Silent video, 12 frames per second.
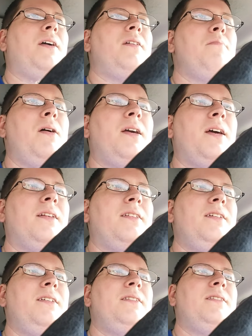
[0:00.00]
I can make at
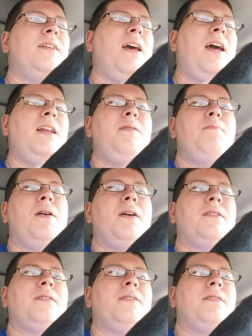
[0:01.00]
least 80
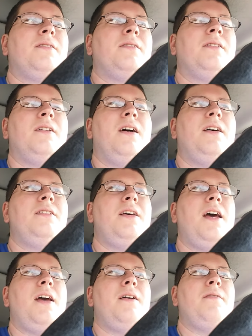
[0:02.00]
bucks a
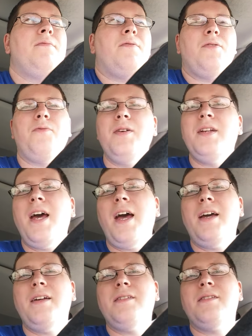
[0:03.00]
day for 3
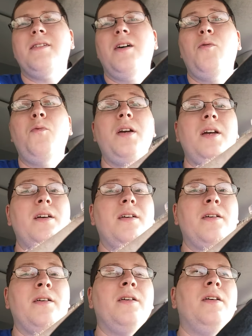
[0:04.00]
days a
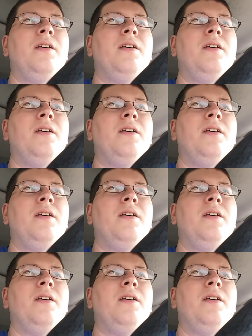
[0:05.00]
week,